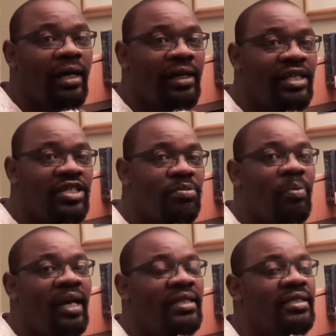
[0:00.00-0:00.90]

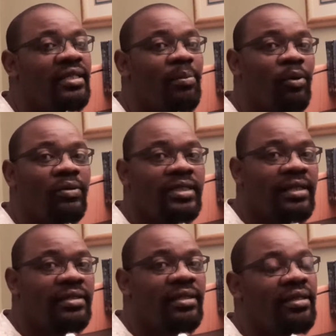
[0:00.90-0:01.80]
respect the
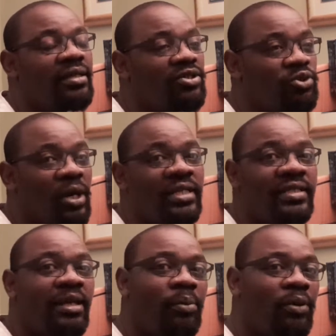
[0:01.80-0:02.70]
process,
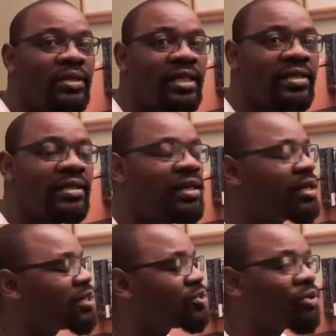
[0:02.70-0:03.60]
trust the process,
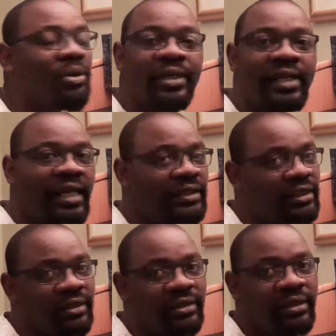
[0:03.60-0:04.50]
don't rush
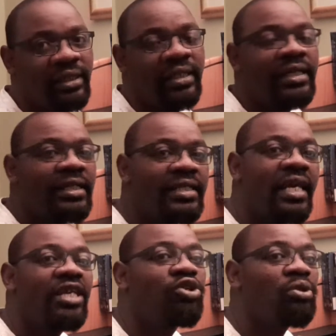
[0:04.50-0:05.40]
it,
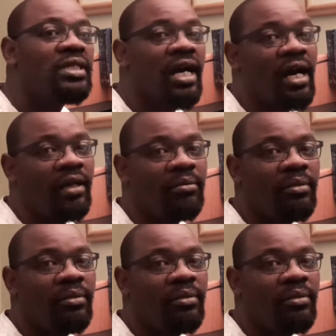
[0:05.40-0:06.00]
take your time.